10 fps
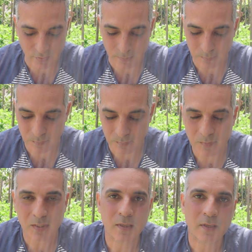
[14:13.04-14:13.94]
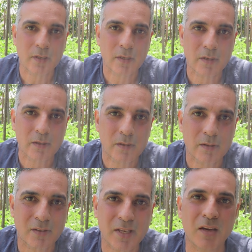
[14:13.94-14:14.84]
that.
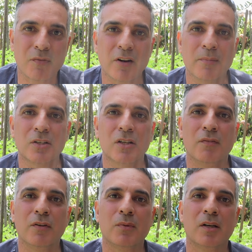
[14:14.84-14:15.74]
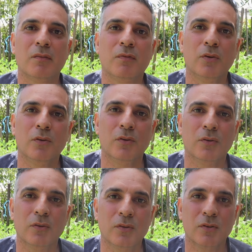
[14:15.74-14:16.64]
But thank you very much everyone
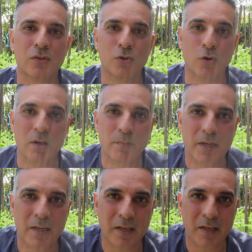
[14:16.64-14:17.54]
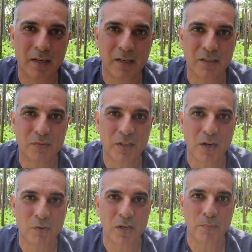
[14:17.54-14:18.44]
for joining me in this
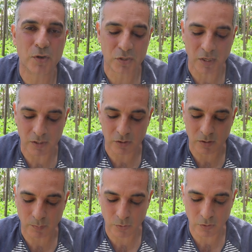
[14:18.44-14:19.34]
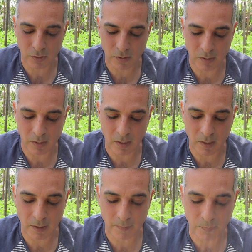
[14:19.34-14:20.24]
video. I really appreciate your support.
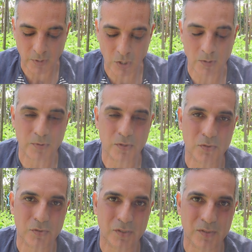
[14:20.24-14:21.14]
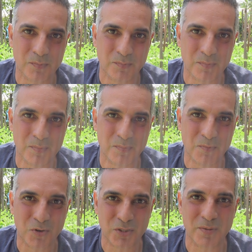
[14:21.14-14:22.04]
I hope you enjoyed
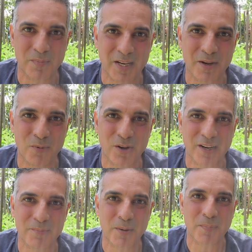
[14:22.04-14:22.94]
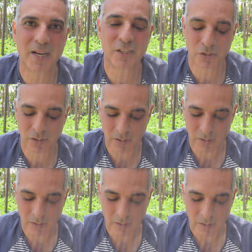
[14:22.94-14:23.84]
watching me work in my patch,
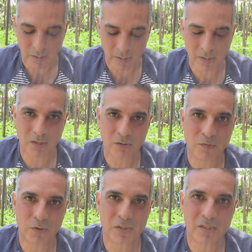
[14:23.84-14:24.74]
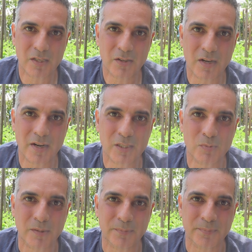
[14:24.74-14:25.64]
and I look forward to seeing you in the next
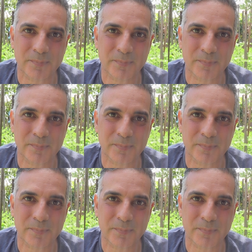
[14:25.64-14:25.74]
one.